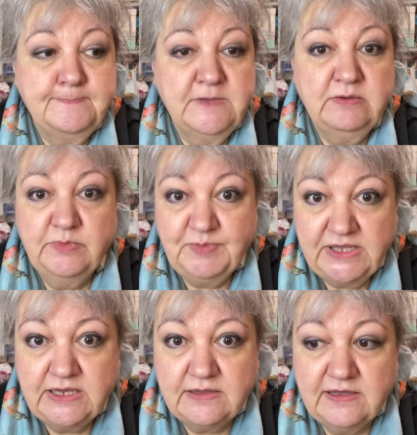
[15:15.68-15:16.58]
I'm a bit
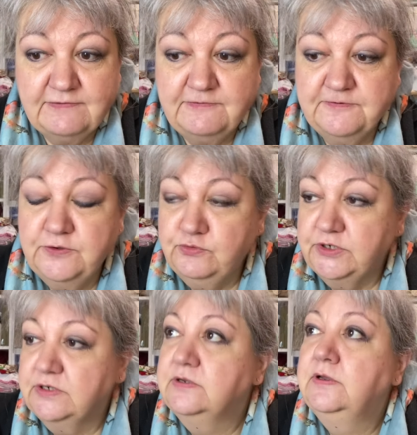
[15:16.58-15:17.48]
like that with food.
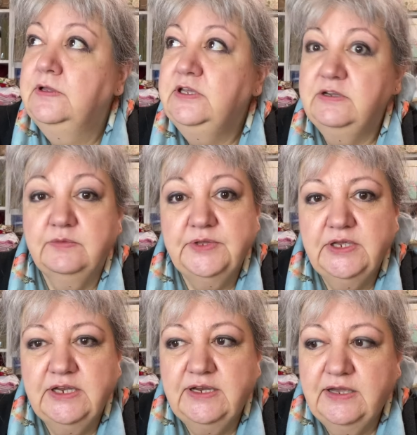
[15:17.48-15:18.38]
You know, I'm
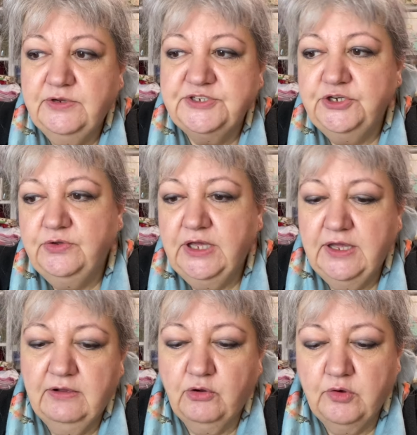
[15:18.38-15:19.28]
thinking now it's New Year,
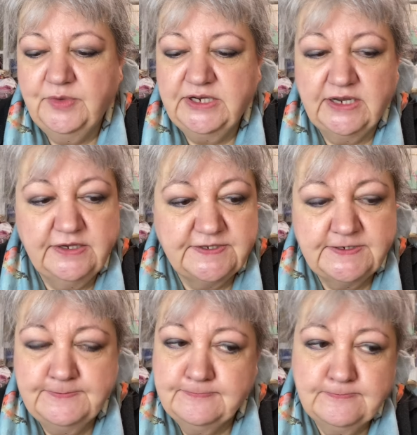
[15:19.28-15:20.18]
I'll go on my diet.
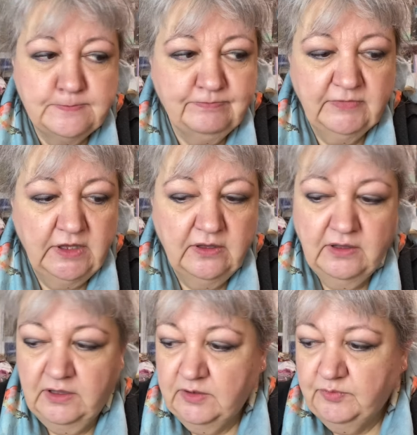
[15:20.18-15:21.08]

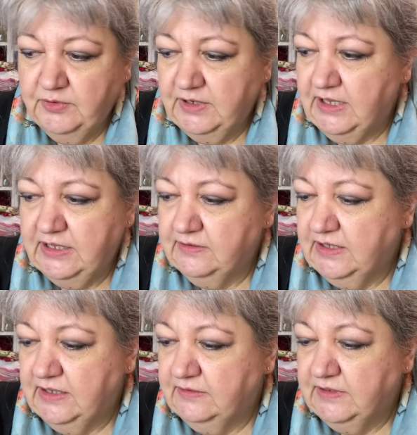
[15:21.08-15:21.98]
But
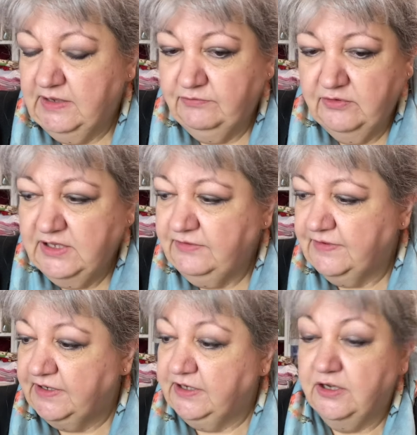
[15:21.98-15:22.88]
I'm really
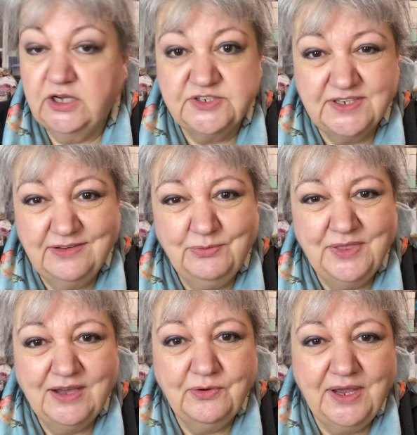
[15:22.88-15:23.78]
finding it hard to live
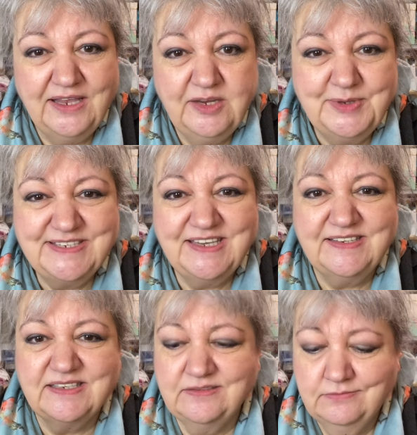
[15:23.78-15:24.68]
without any
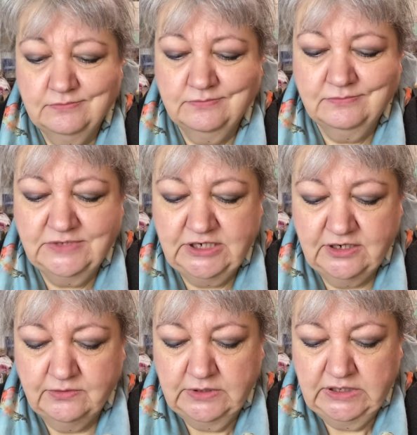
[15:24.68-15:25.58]
biscuits. You
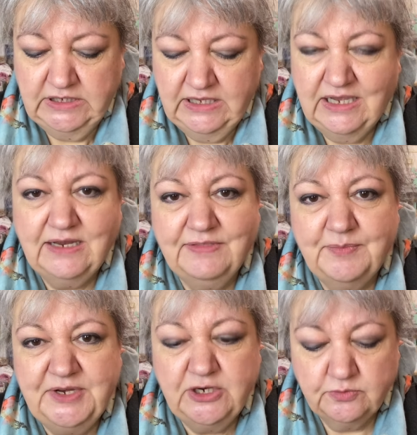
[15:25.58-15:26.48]
know, I have that
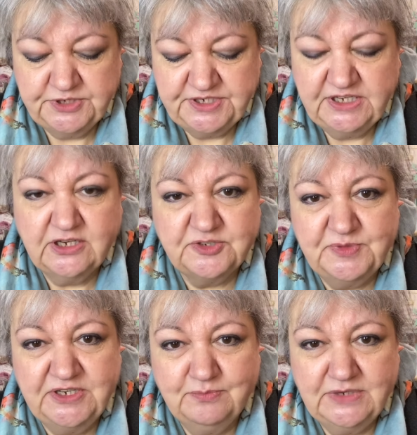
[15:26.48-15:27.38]
many cups of tea because
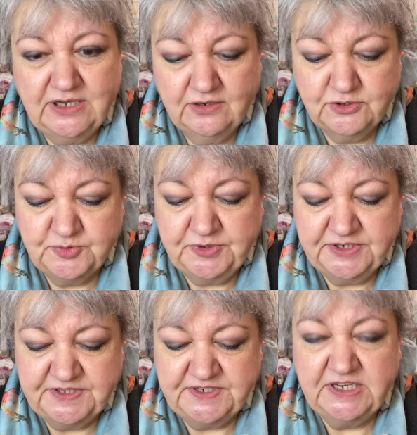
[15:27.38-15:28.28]
my husband
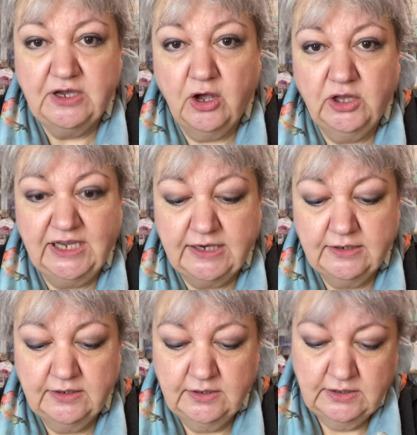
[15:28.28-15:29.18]
is a teaaholic.
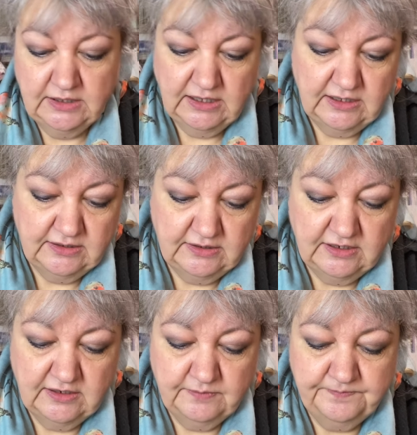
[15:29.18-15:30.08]

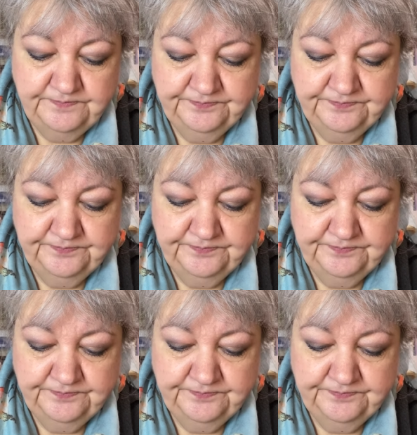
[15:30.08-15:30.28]
And